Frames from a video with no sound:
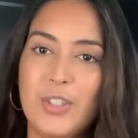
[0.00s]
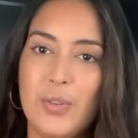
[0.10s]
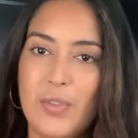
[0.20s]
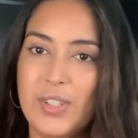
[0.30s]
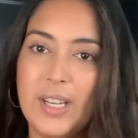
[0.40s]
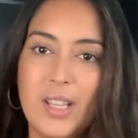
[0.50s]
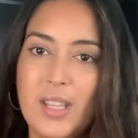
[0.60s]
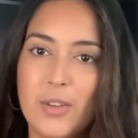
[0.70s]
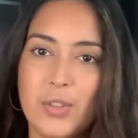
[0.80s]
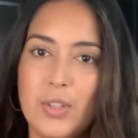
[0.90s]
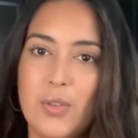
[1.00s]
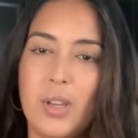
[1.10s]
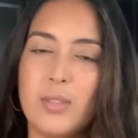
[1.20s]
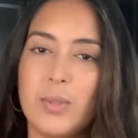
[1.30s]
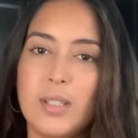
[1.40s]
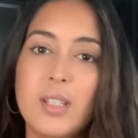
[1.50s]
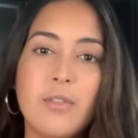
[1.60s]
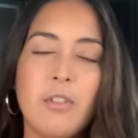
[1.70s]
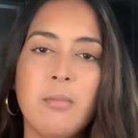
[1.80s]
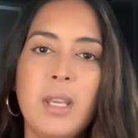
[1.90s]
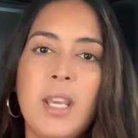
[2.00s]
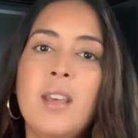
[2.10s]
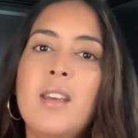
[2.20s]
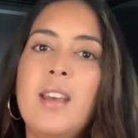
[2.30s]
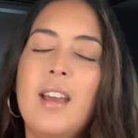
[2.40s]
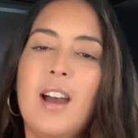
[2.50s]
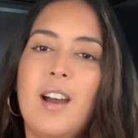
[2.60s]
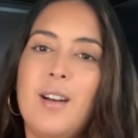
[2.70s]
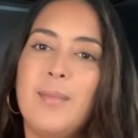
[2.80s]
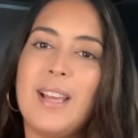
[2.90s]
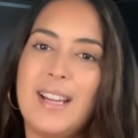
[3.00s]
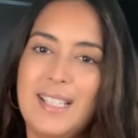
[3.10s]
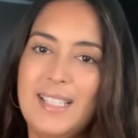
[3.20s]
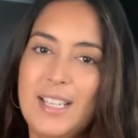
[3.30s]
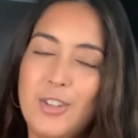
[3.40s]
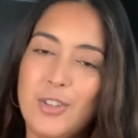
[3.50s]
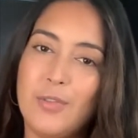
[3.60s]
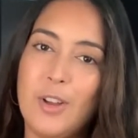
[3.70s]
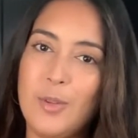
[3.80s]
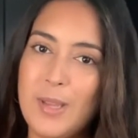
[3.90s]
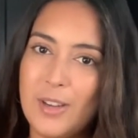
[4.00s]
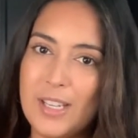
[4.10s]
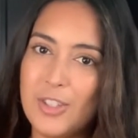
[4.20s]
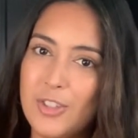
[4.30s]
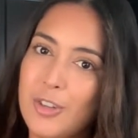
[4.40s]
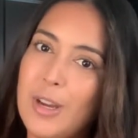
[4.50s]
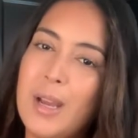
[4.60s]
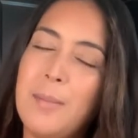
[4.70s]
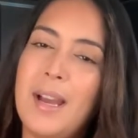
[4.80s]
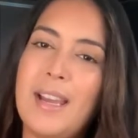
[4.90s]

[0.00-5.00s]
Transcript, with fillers: to know if there's anything else that you guys want to see from me. Like I said, you should follow me on Instagram. I